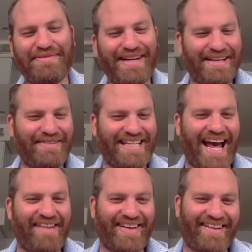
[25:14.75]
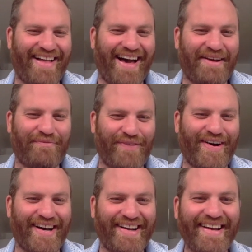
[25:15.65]
everybody was having a lot of
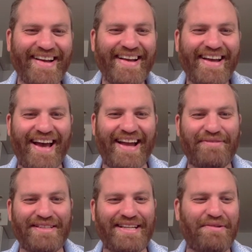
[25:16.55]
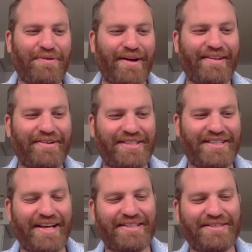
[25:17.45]
fun. And it was like one of those
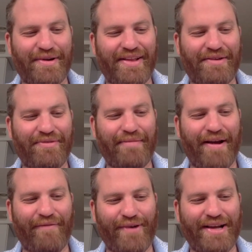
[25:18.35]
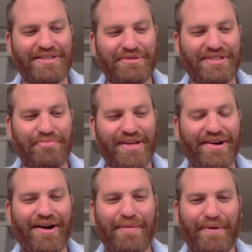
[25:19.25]
things where, like, one of my friends who was a
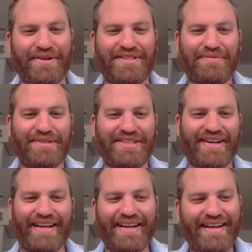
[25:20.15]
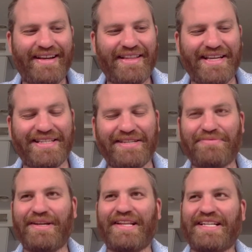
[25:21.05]
PR person was like, "This is
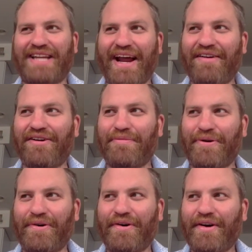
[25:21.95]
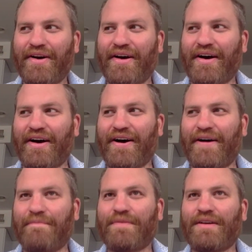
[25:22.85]
really terrible
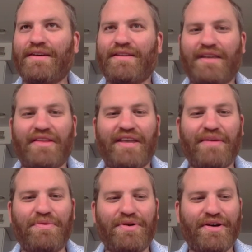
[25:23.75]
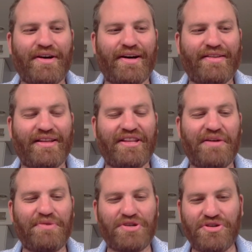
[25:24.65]
uh, that they would uh, that
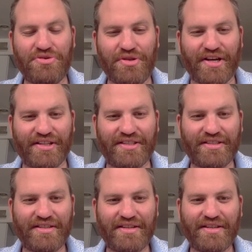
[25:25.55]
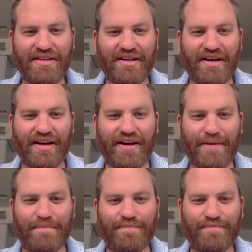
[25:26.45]
they would do this."
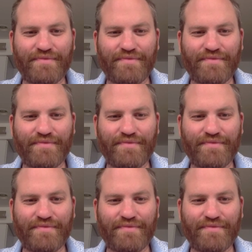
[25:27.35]
Um,